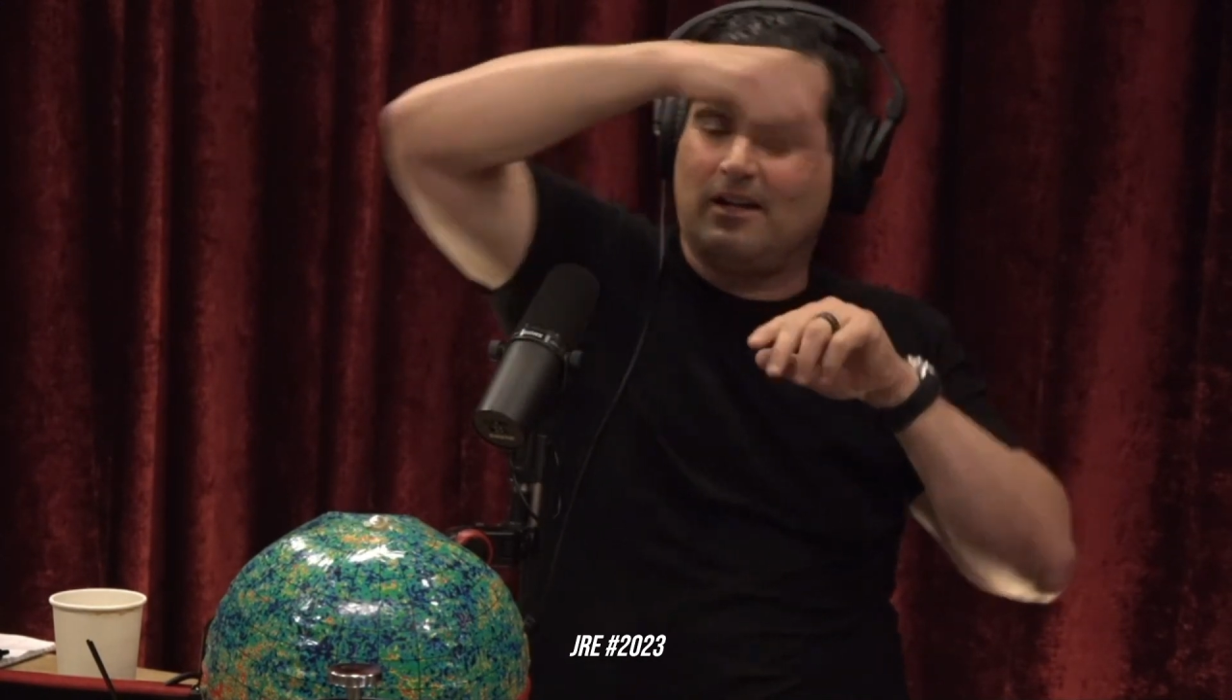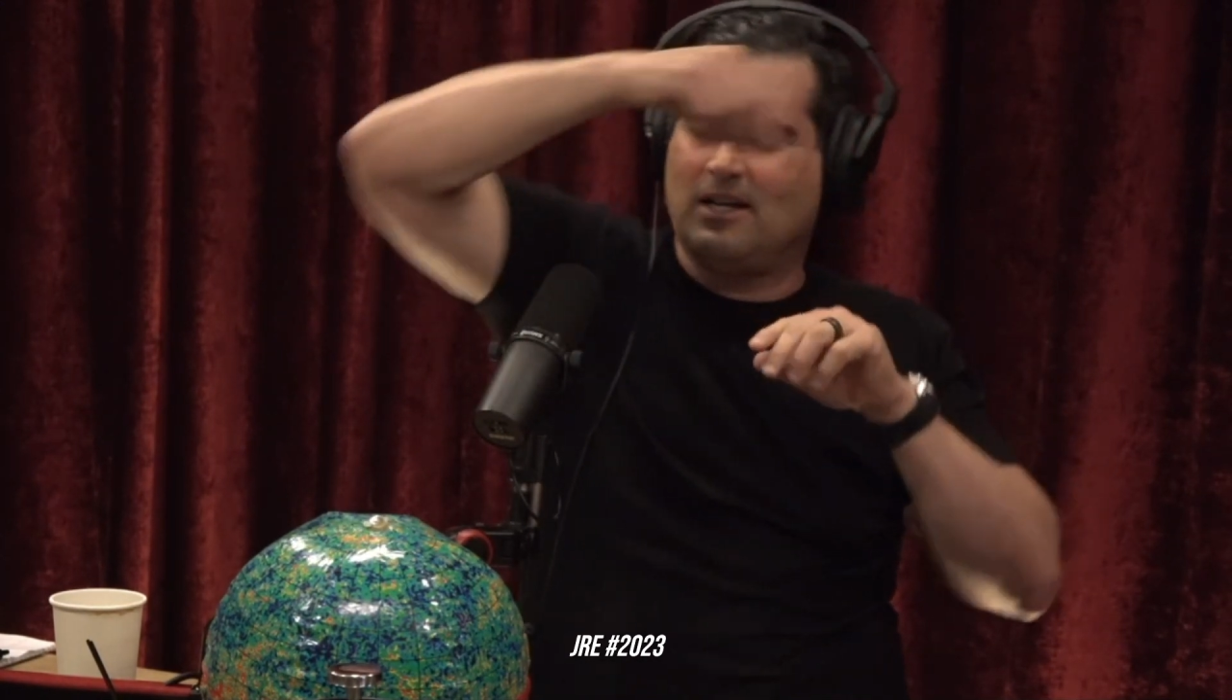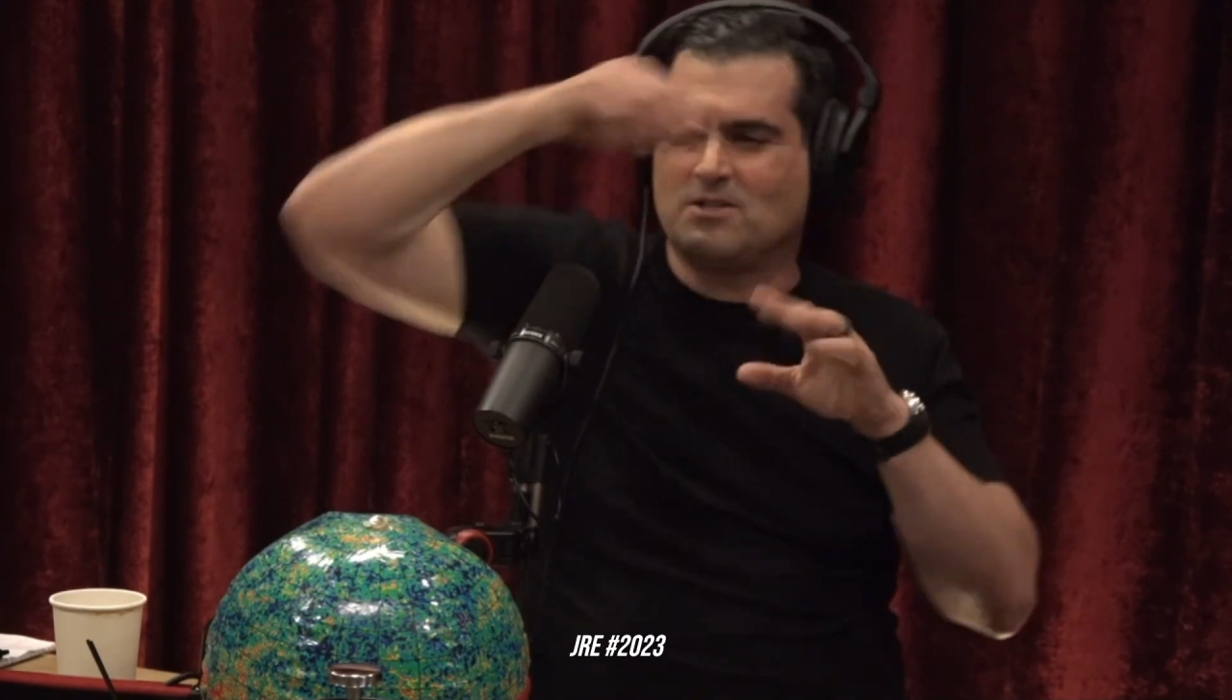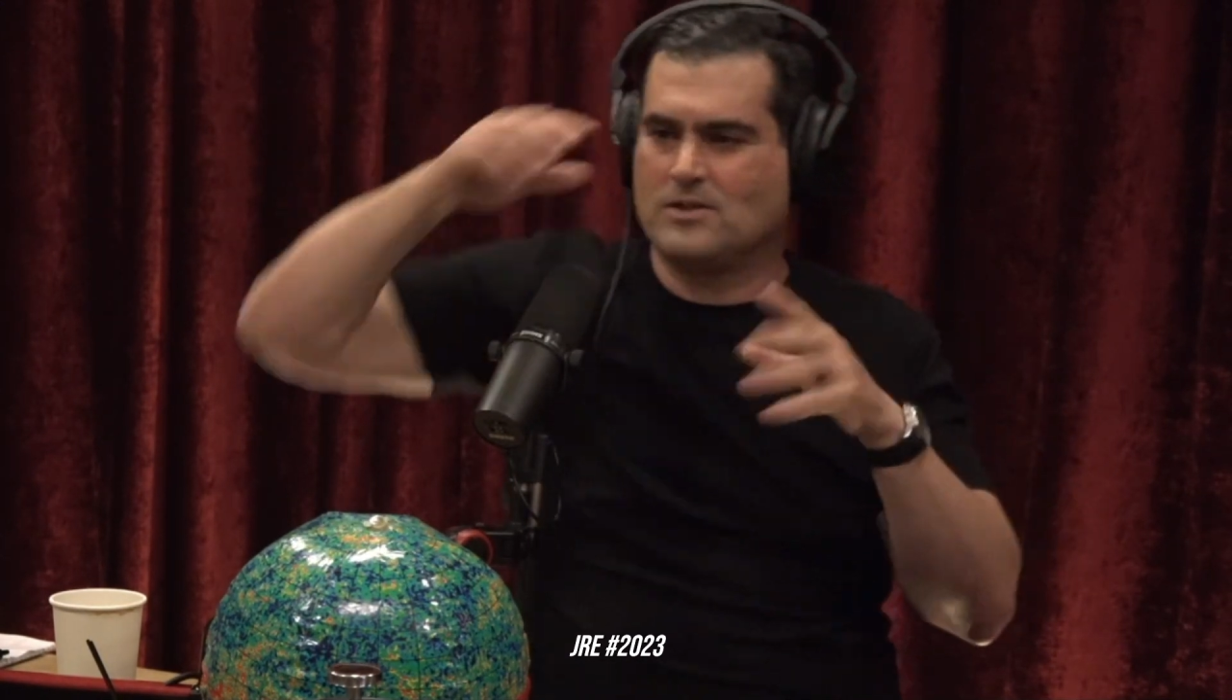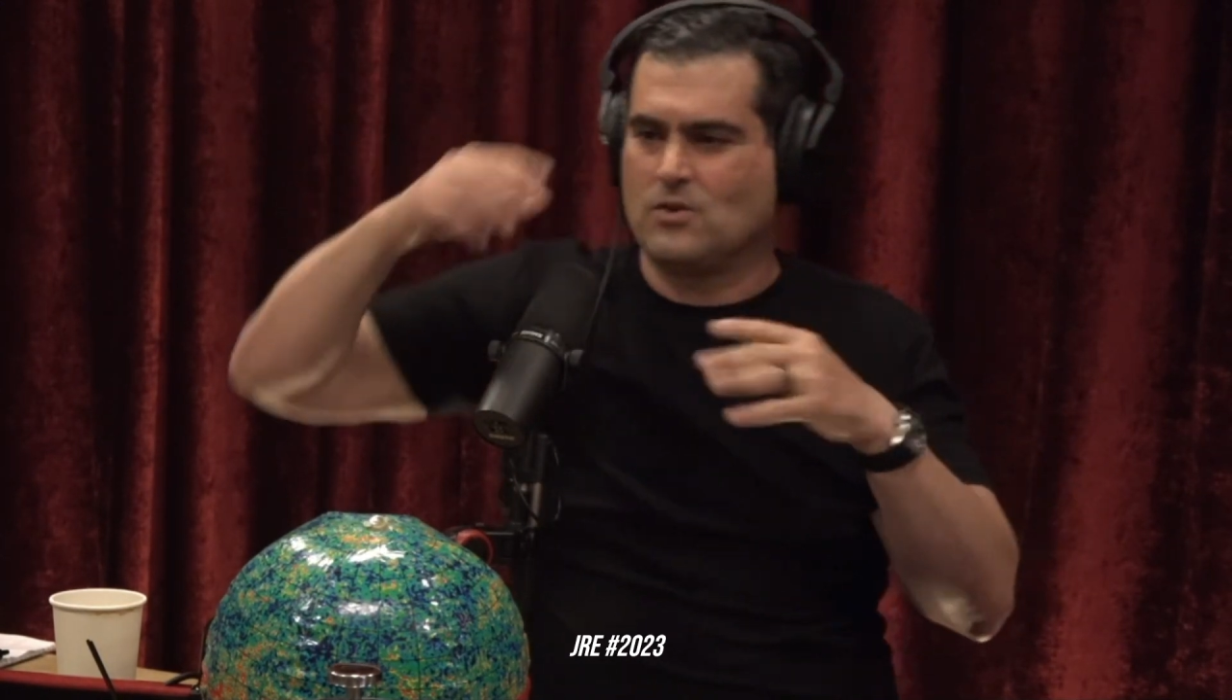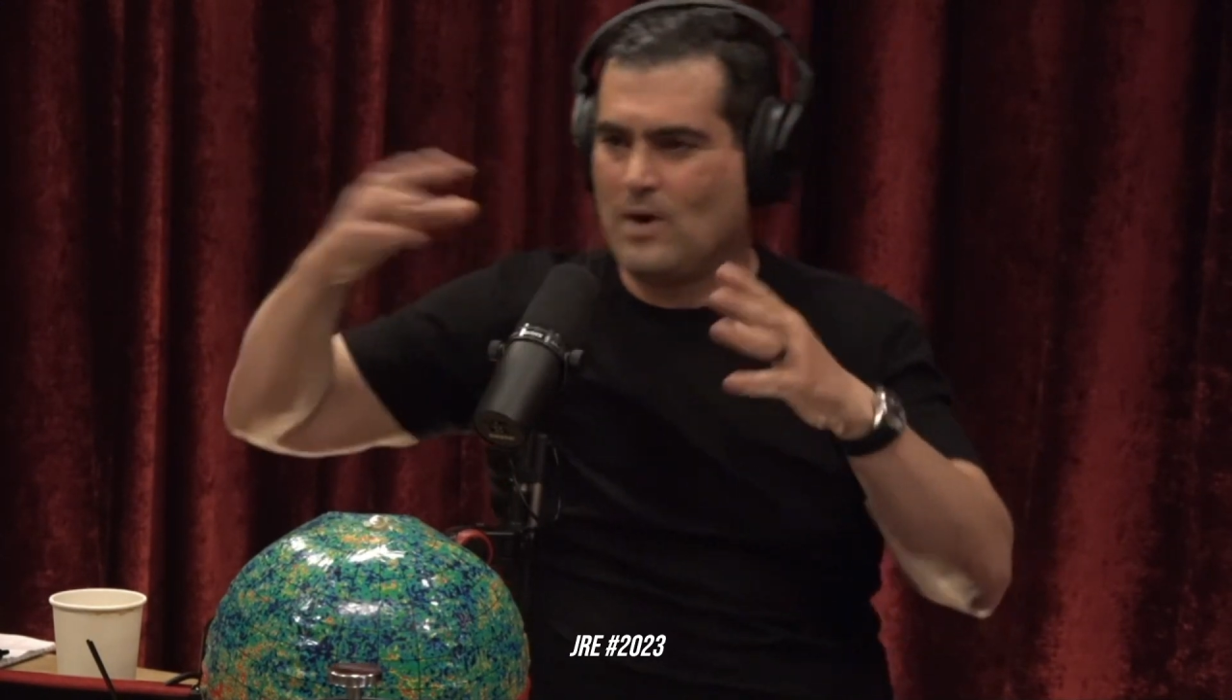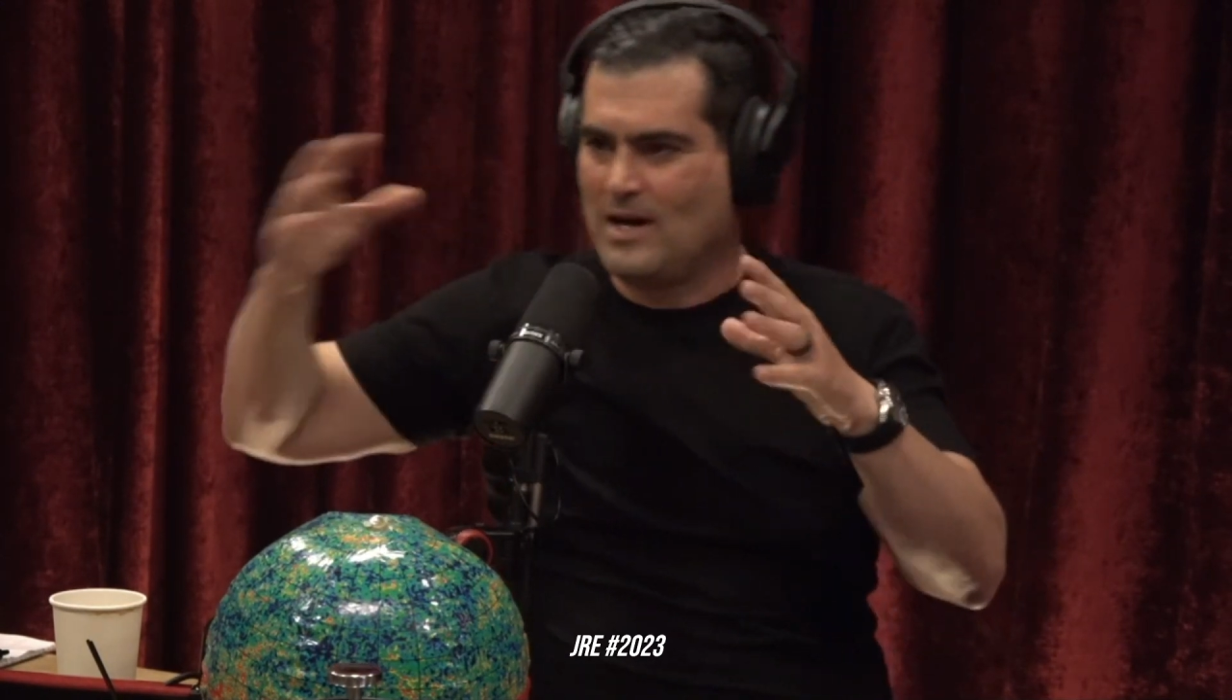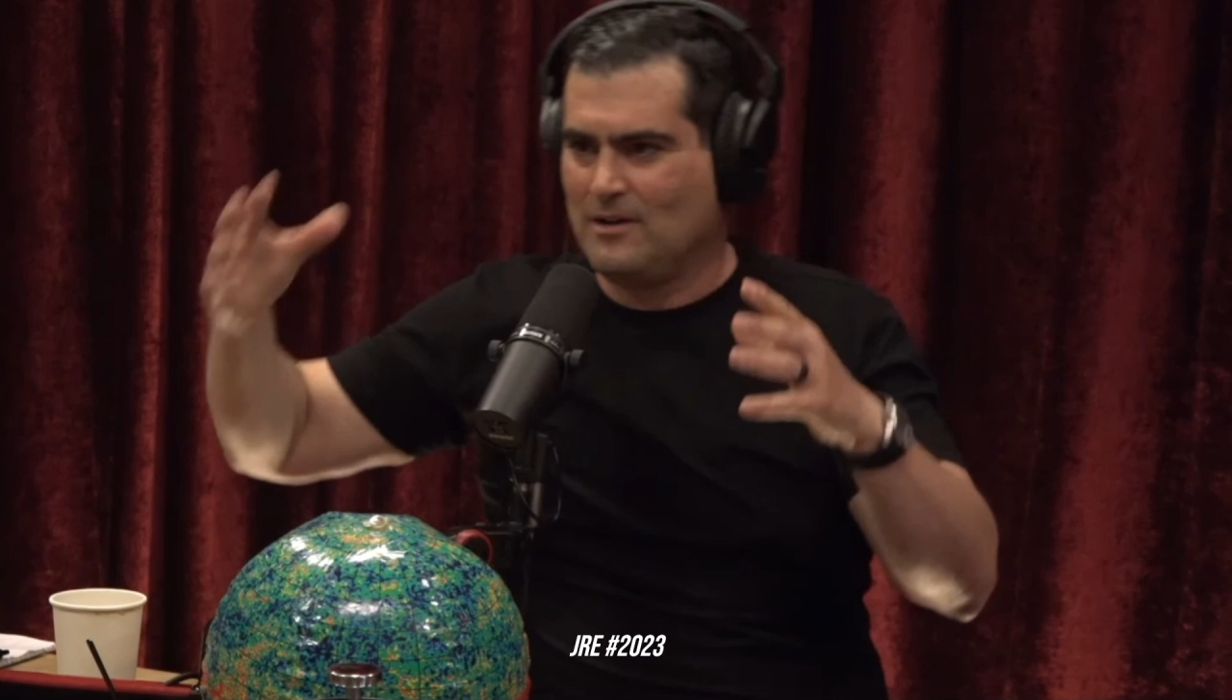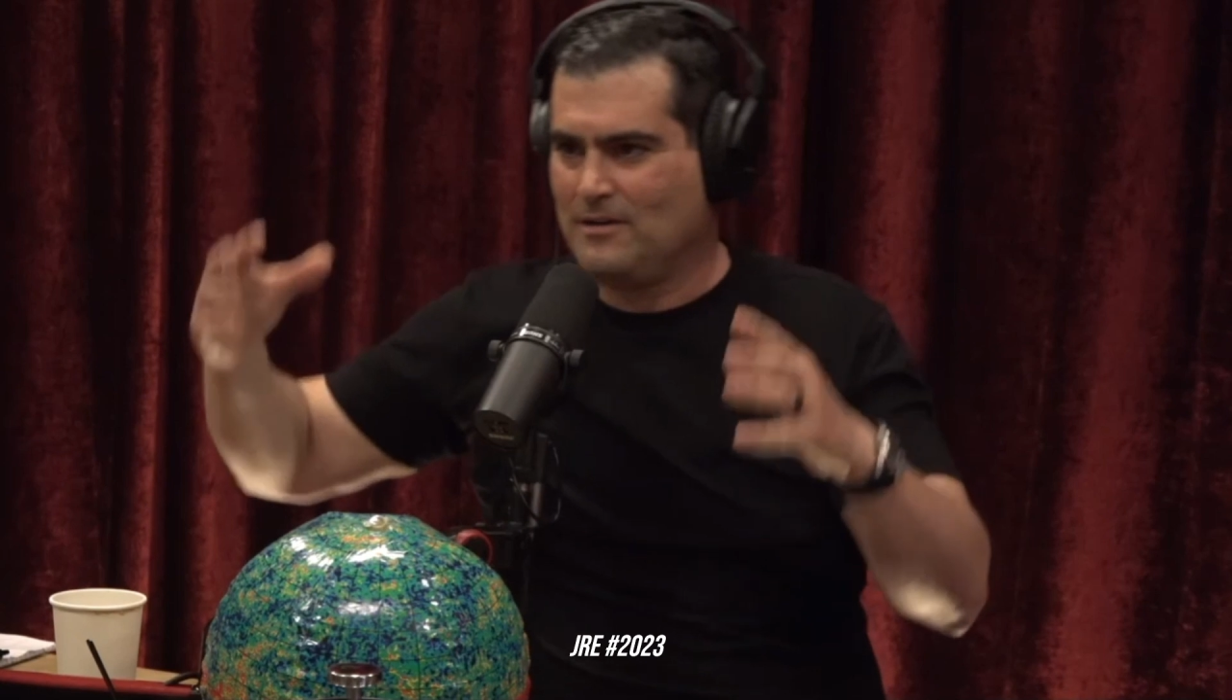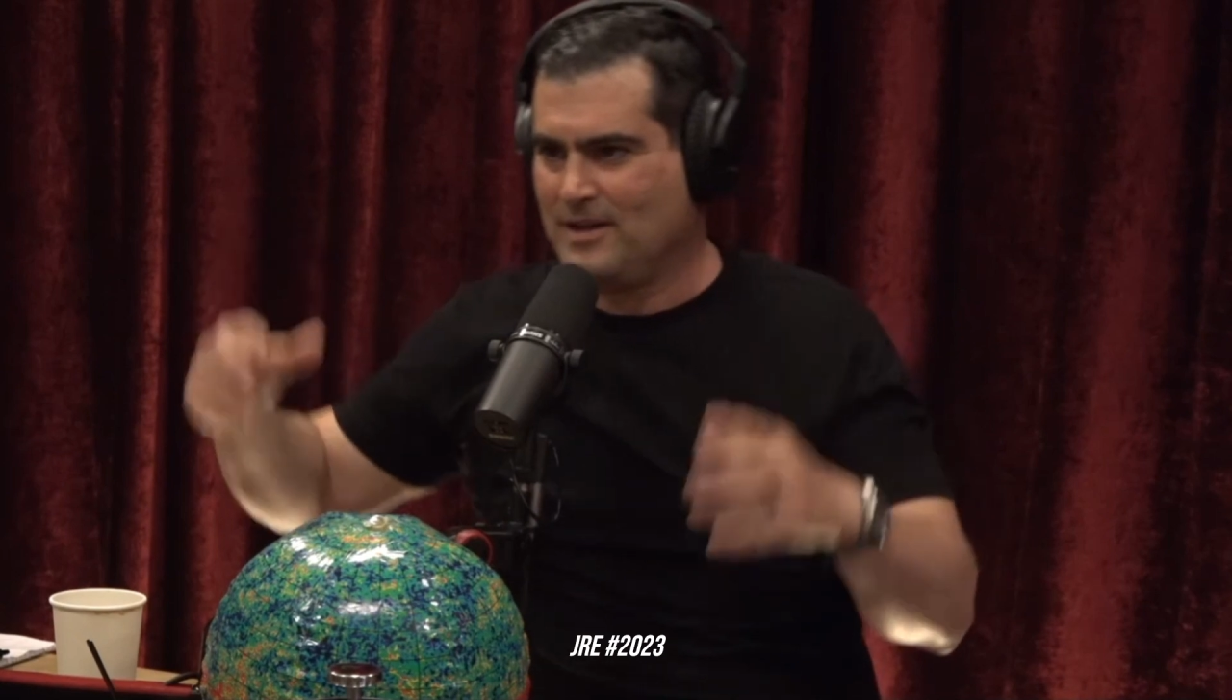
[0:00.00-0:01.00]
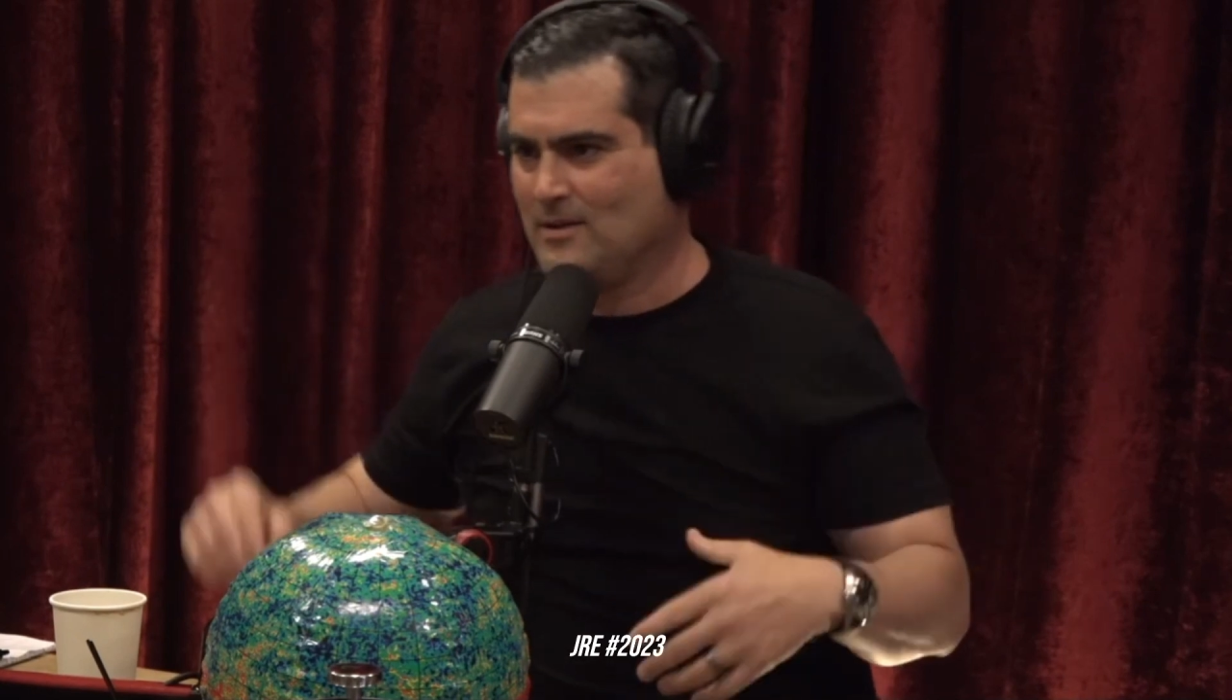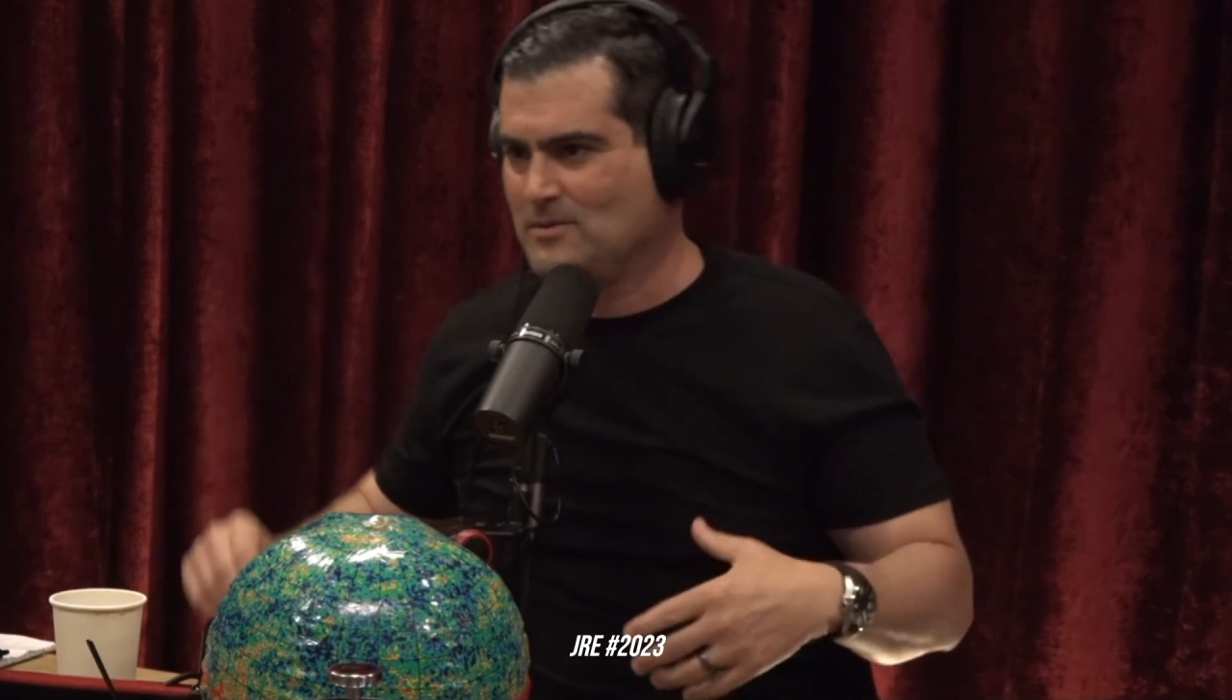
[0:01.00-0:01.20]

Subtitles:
So it's a wild thing that